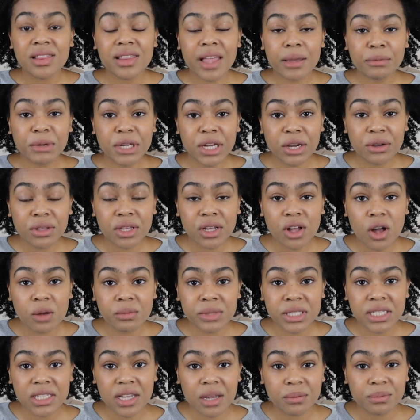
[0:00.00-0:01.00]
Let me know in the
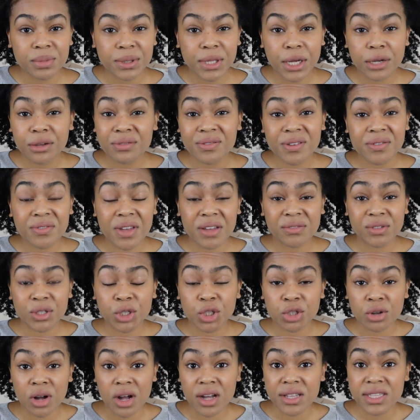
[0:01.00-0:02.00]
comments down below if you've ever
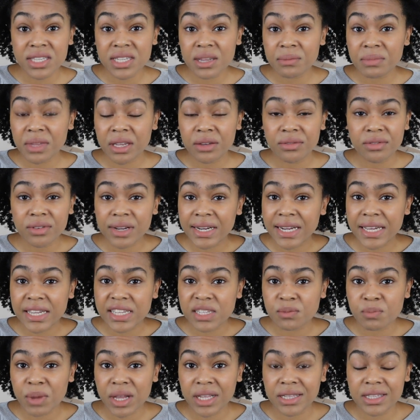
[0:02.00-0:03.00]
tried something really
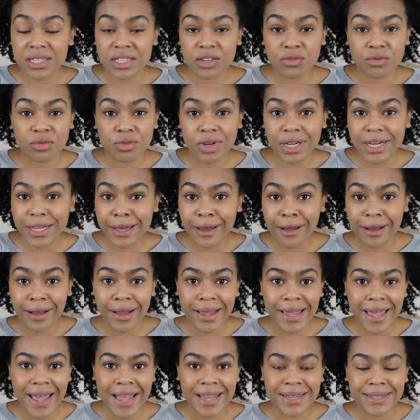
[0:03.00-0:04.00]
expensive, really
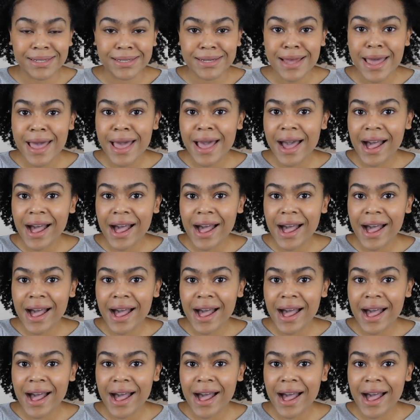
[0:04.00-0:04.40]
high end.